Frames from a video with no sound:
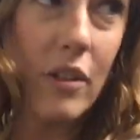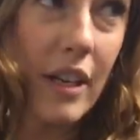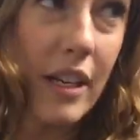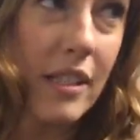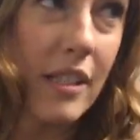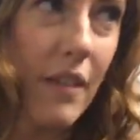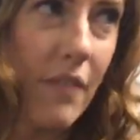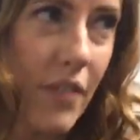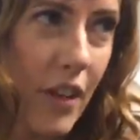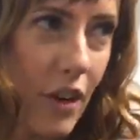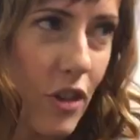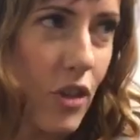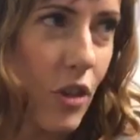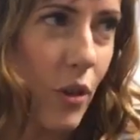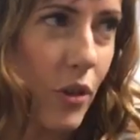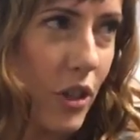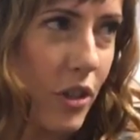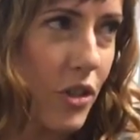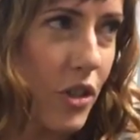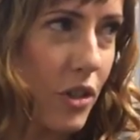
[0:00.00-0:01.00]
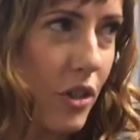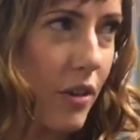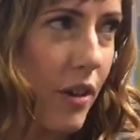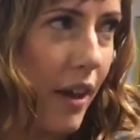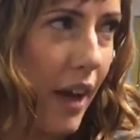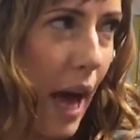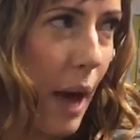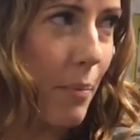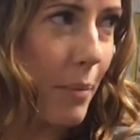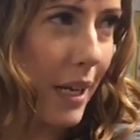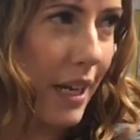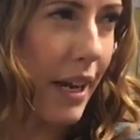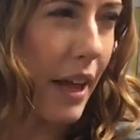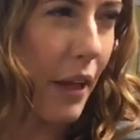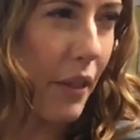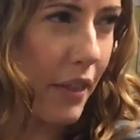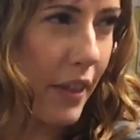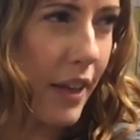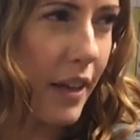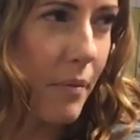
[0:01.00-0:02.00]
this if their shoulders are happy and
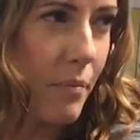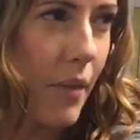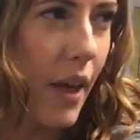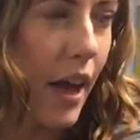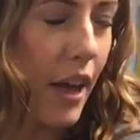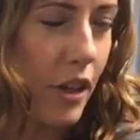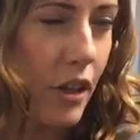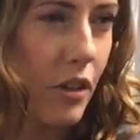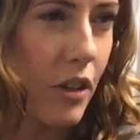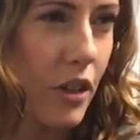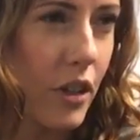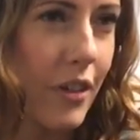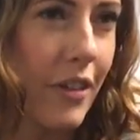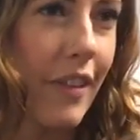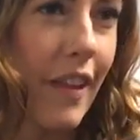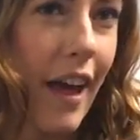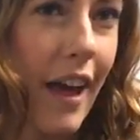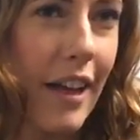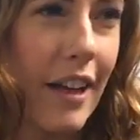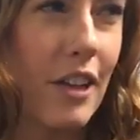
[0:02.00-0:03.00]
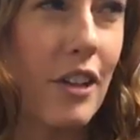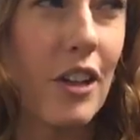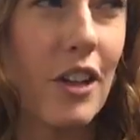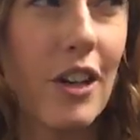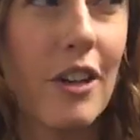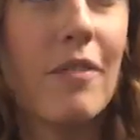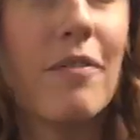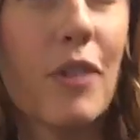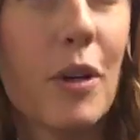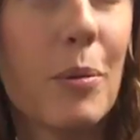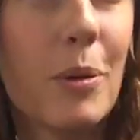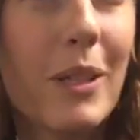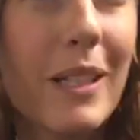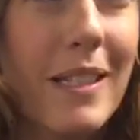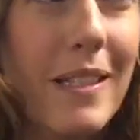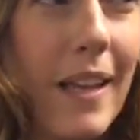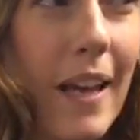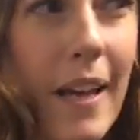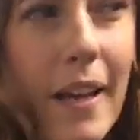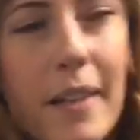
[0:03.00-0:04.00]
healthy, and you'll learn that in your verbal
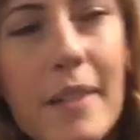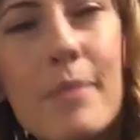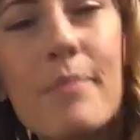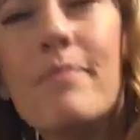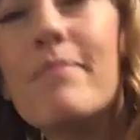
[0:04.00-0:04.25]
intake.